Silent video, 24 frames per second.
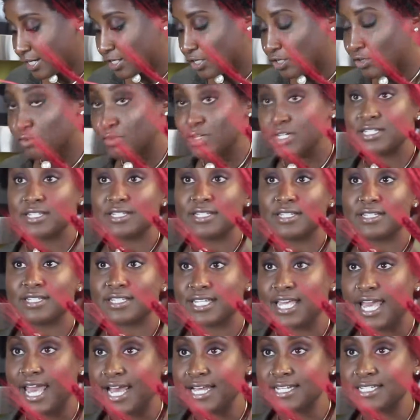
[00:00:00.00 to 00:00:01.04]
grease this
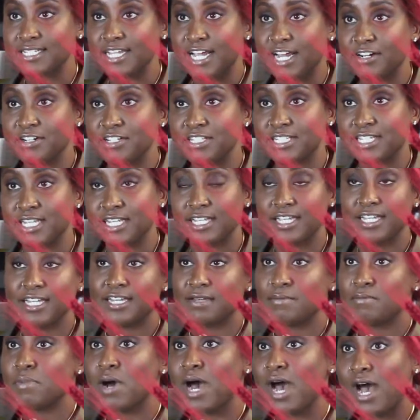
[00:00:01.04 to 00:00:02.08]
cast iron skillet
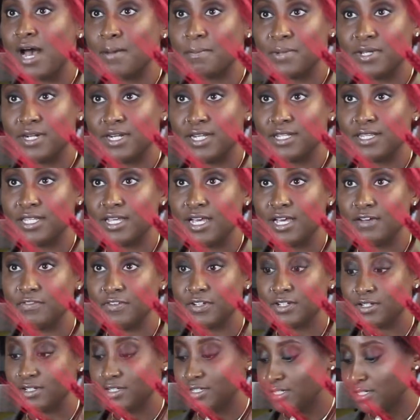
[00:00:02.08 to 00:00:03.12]
and pop it in the oven.
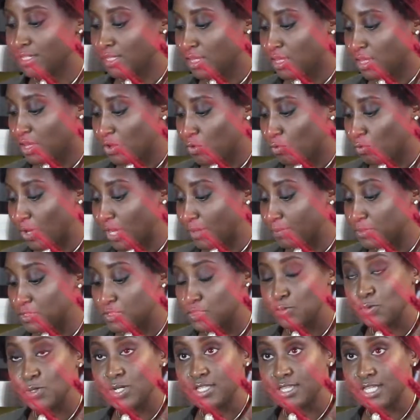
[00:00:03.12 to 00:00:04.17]
Why I'm
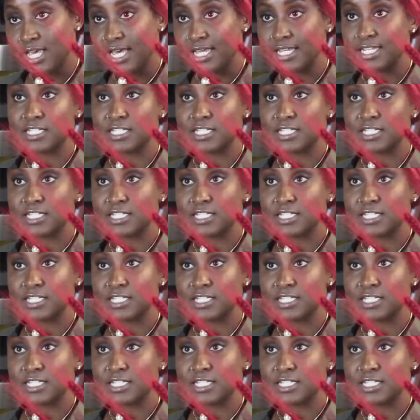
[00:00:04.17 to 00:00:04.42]
doing that